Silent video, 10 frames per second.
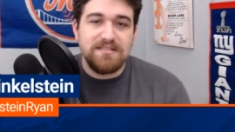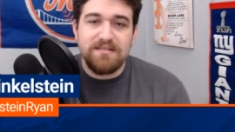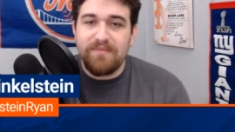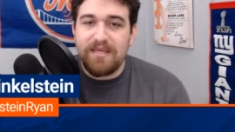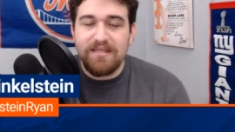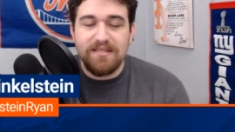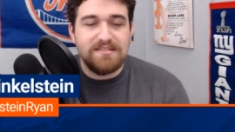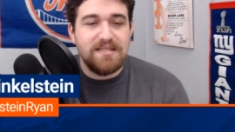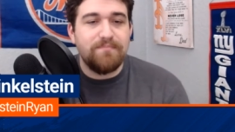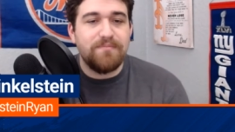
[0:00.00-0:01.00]
he made his
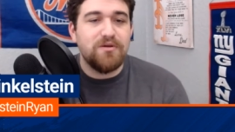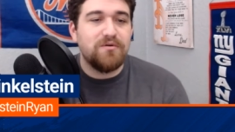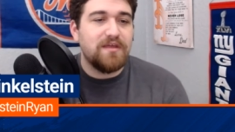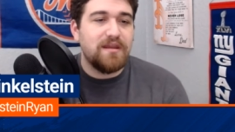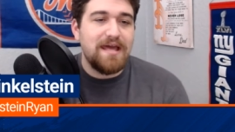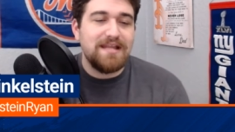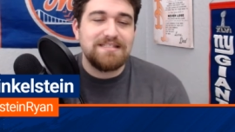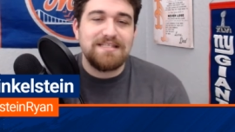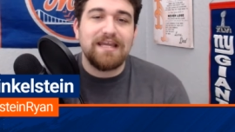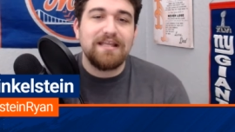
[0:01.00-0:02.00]
debut and then had his
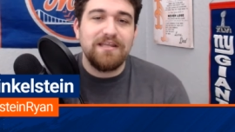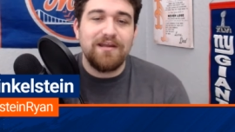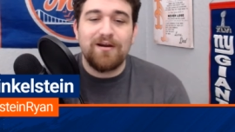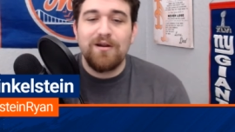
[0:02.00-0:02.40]
second year